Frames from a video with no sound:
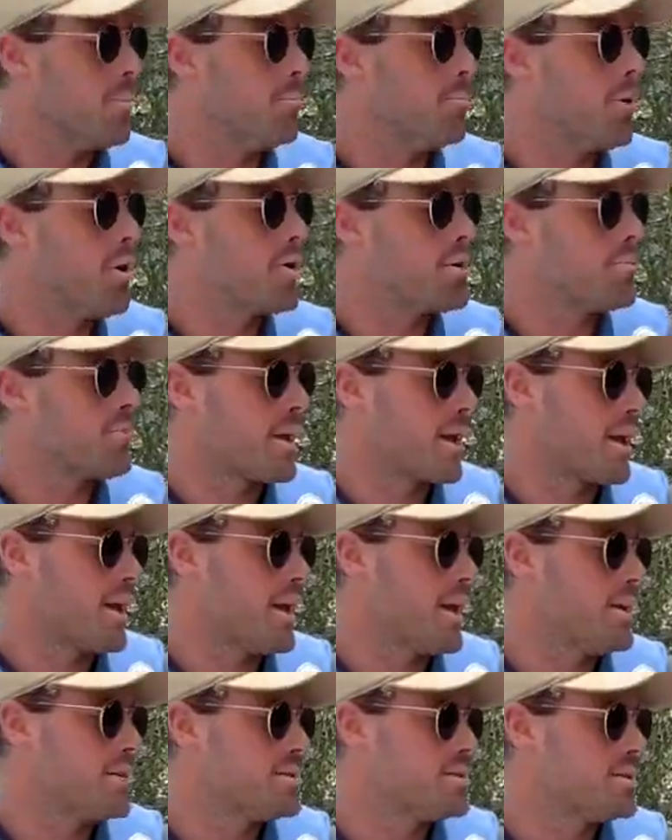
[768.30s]
Bottom
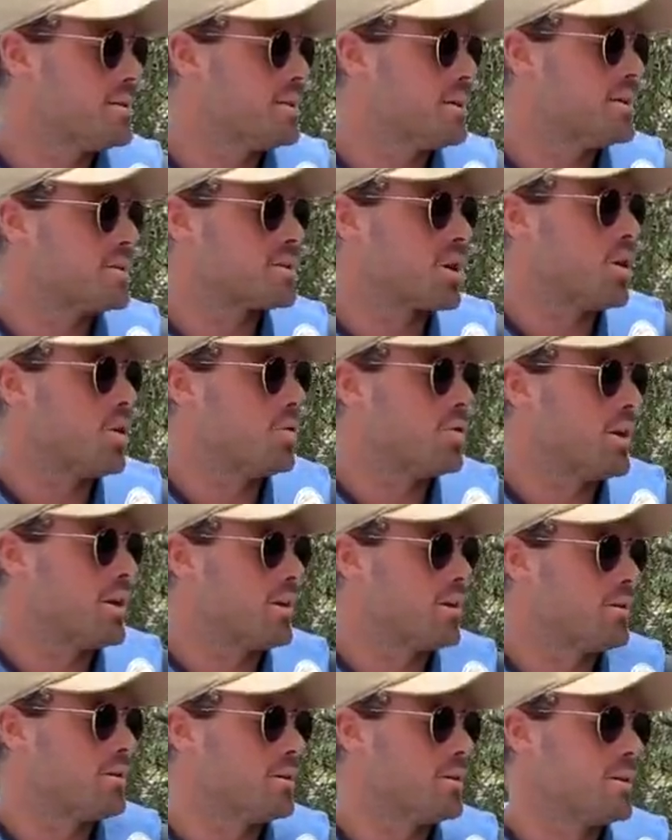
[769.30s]
hand is
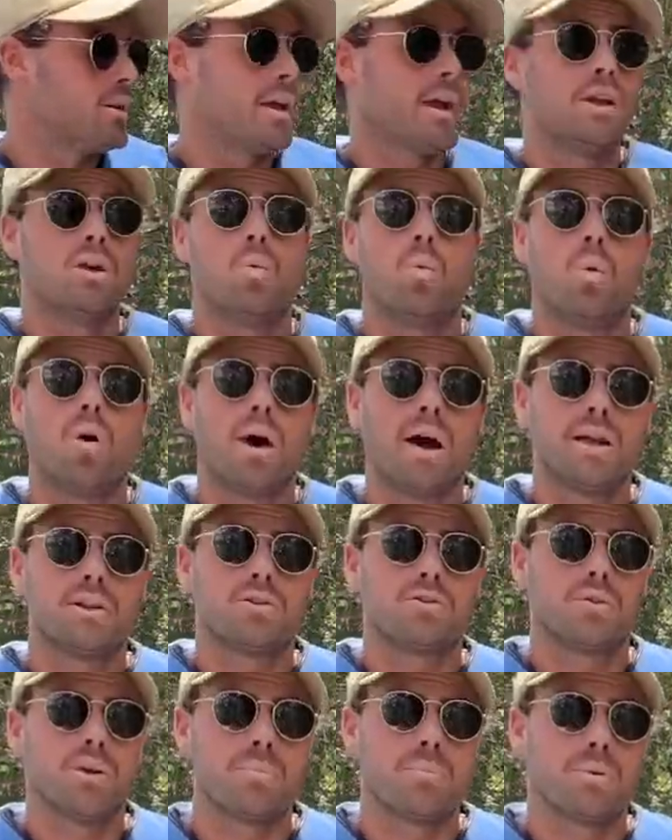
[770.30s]
holding in a wide
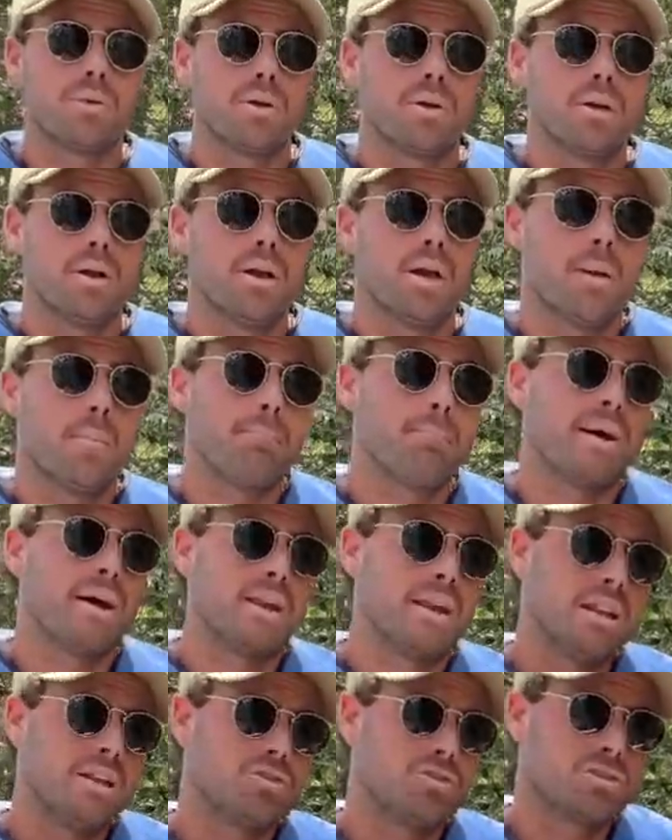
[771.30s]
grip, but
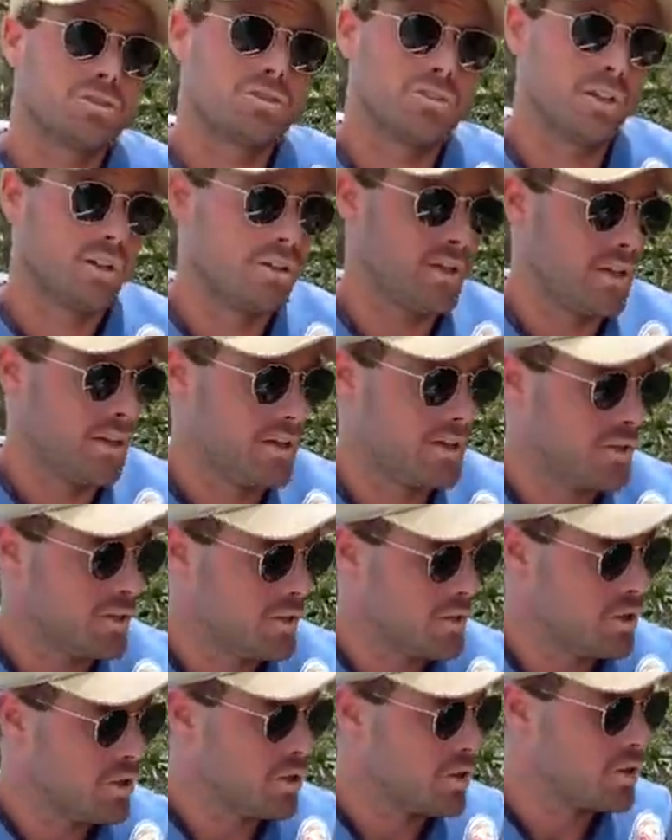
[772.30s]
interestingly,
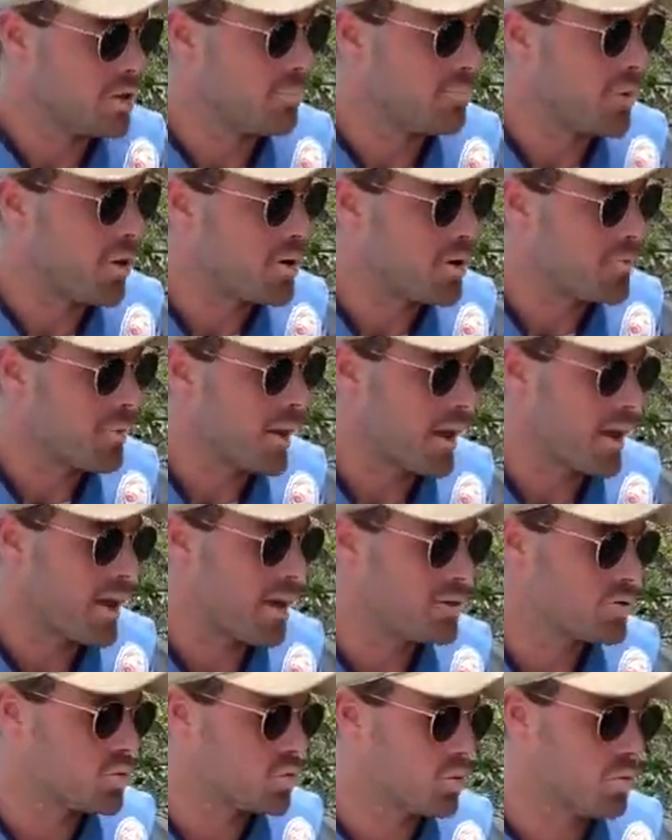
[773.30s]
the bottom
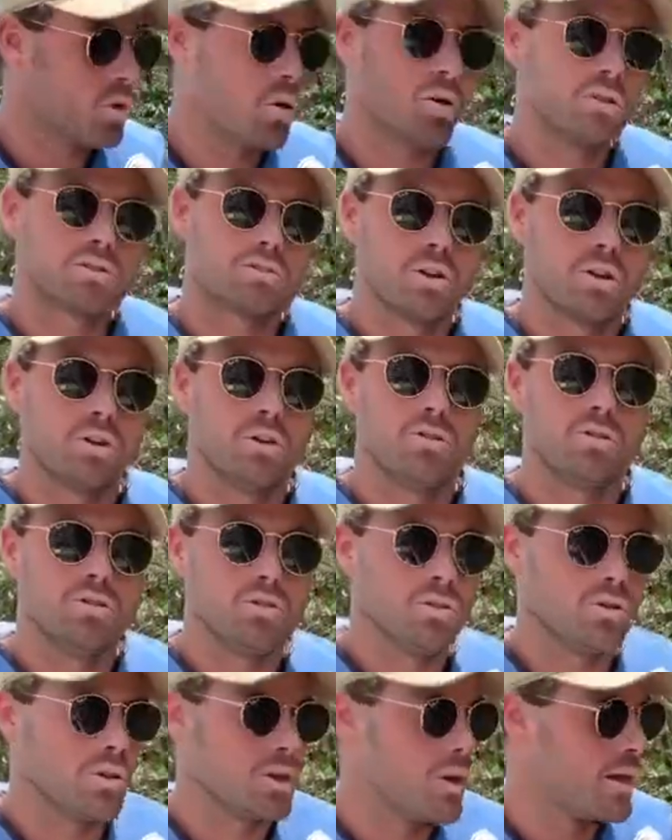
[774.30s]
hand will also
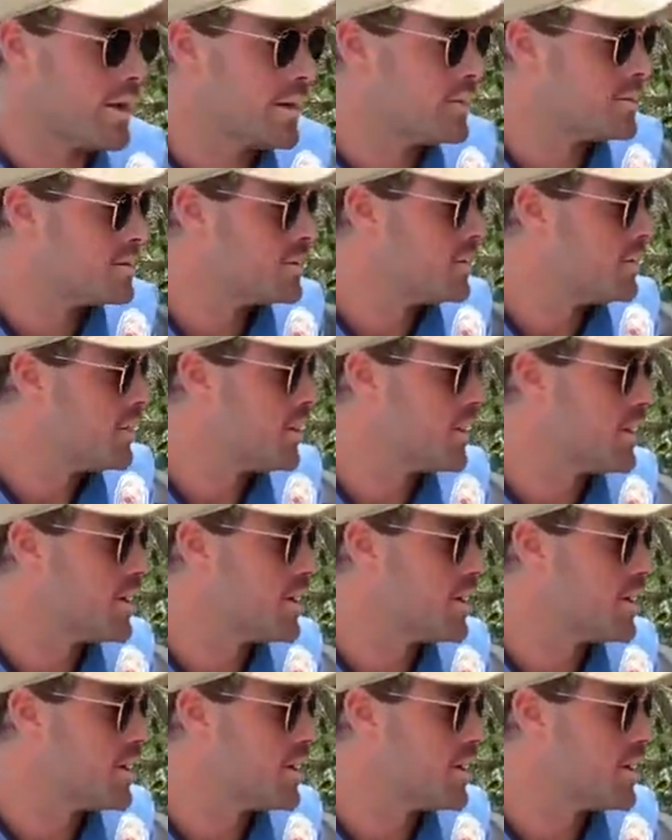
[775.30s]
utilize the